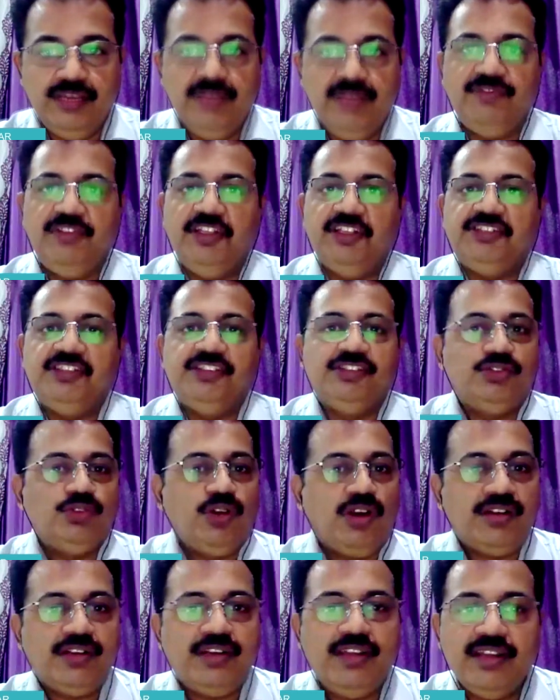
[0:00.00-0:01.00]
If this is
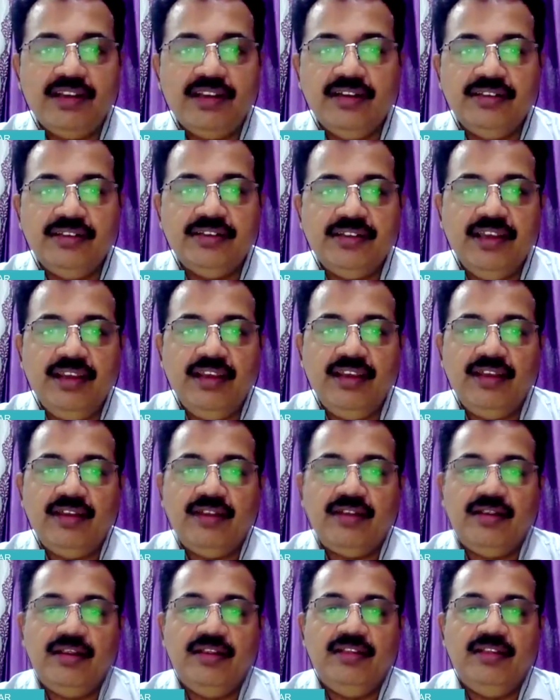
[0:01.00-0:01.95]
not taken care,